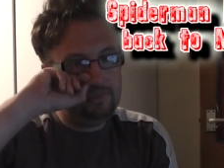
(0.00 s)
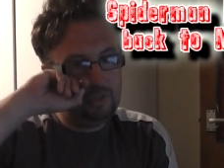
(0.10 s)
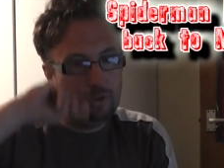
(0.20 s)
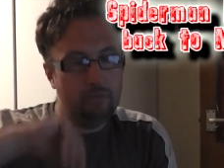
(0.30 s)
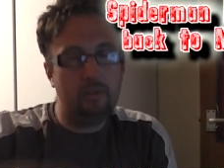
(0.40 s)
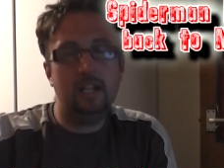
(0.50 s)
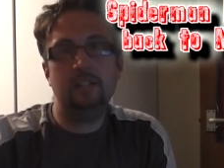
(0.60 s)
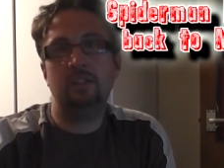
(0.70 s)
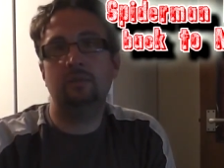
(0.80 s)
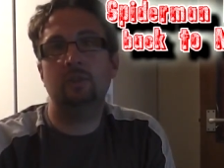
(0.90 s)
toy
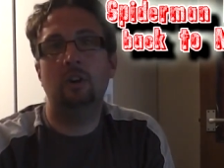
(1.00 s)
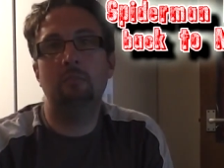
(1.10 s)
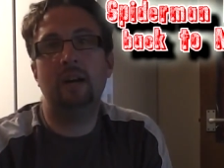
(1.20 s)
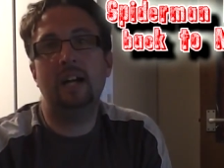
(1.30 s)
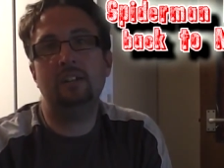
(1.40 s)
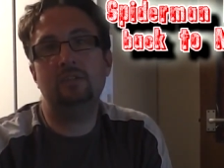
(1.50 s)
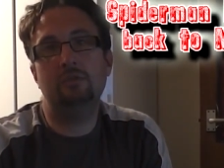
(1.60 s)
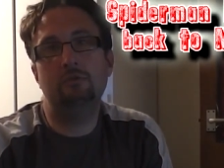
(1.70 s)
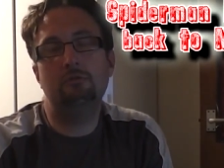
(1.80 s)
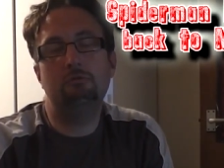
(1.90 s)
rights have gone back
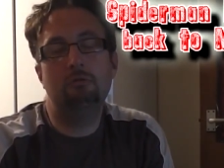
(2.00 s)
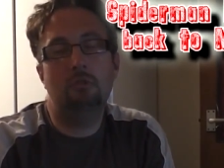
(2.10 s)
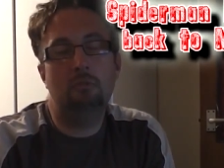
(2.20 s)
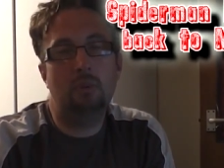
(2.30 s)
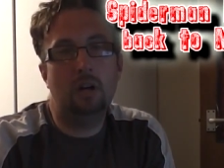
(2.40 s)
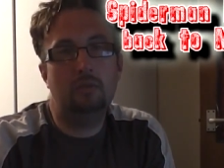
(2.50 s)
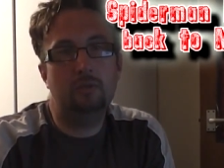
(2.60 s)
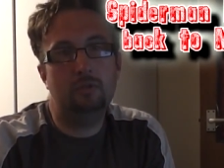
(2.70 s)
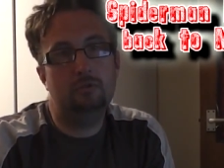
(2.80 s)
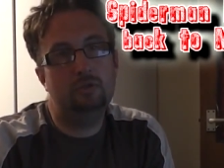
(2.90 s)
to
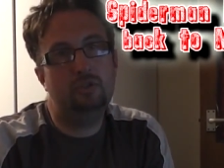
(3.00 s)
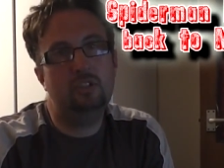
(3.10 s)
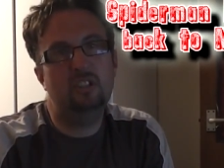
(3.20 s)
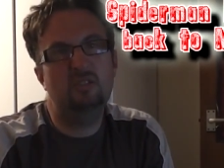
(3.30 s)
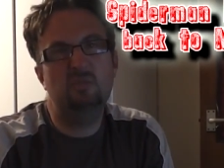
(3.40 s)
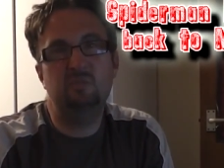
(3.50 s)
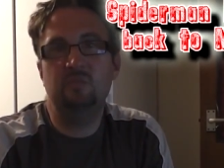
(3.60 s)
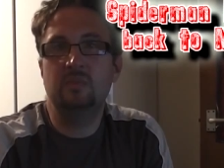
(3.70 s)
Marvel, so